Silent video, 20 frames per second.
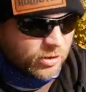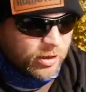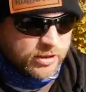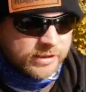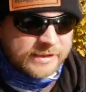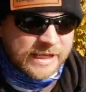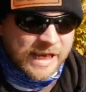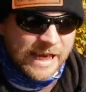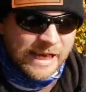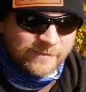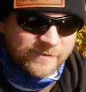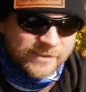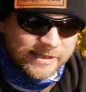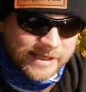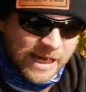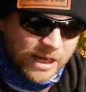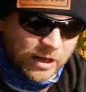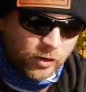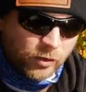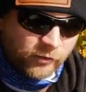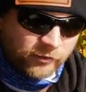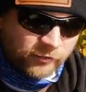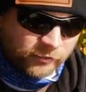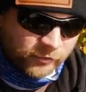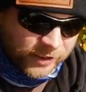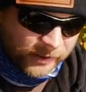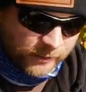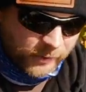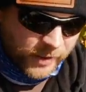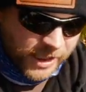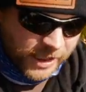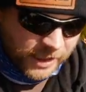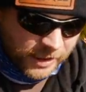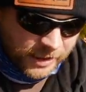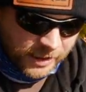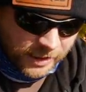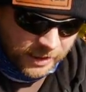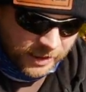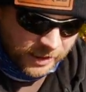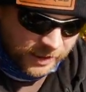are a Dave's Tangle free weight.
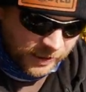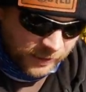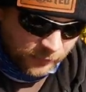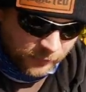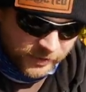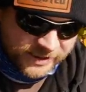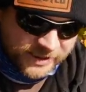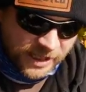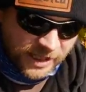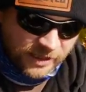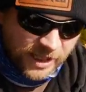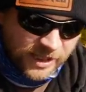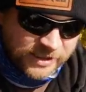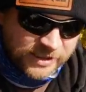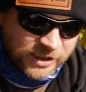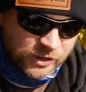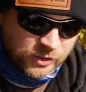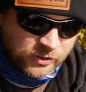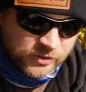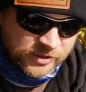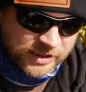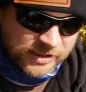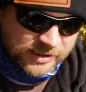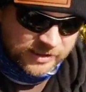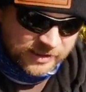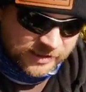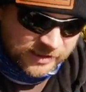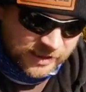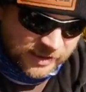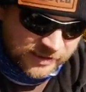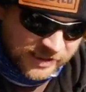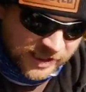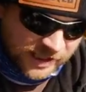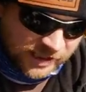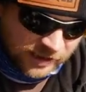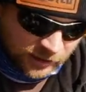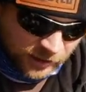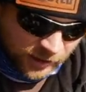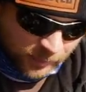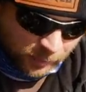And the reason I like to use these is because they
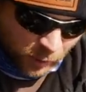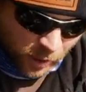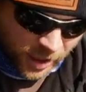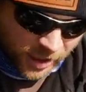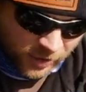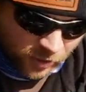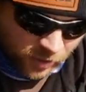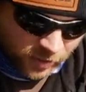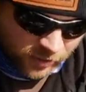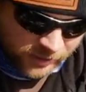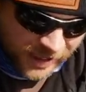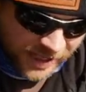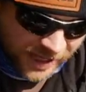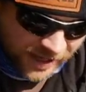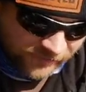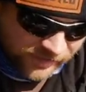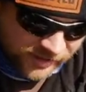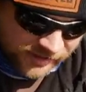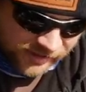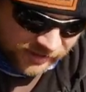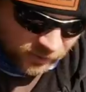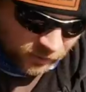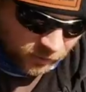clip right on. They have these